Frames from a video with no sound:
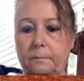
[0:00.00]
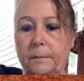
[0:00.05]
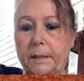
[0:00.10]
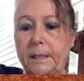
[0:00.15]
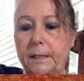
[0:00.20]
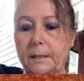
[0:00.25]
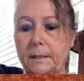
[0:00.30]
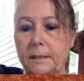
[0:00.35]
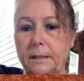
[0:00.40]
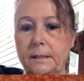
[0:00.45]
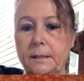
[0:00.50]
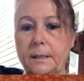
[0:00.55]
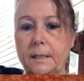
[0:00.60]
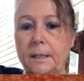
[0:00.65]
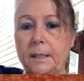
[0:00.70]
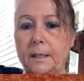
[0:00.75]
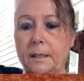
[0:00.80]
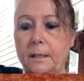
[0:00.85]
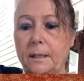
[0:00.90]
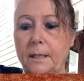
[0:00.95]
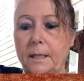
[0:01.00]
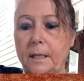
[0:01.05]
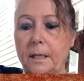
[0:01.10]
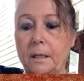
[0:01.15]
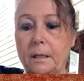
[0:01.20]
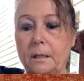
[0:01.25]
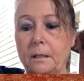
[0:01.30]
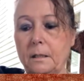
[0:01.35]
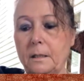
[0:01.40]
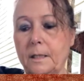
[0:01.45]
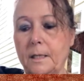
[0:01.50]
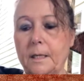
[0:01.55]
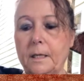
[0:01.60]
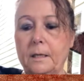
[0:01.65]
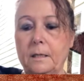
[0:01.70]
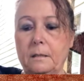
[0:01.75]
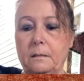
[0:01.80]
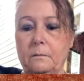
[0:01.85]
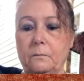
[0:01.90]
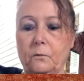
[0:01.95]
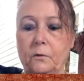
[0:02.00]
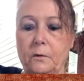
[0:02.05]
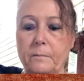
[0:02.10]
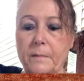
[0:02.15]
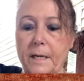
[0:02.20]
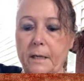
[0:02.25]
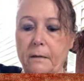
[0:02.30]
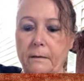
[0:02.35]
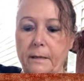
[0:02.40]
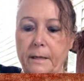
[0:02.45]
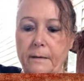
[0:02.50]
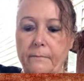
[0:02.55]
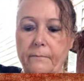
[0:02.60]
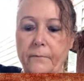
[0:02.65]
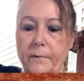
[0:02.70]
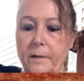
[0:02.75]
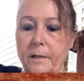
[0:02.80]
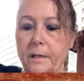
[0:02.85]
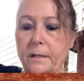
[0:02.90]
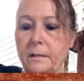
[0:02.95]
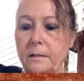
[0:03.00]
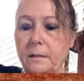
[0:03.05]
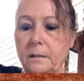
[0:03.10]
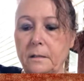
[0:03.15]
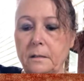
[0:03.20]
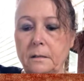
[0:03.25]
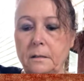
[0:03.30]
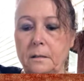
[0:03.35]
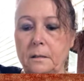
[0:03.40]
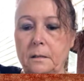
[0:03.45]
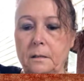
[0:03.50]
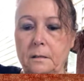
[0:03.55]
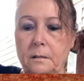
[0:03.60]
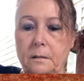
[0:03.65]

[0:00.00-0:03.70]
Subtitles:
pieces in there that were my grandfather's,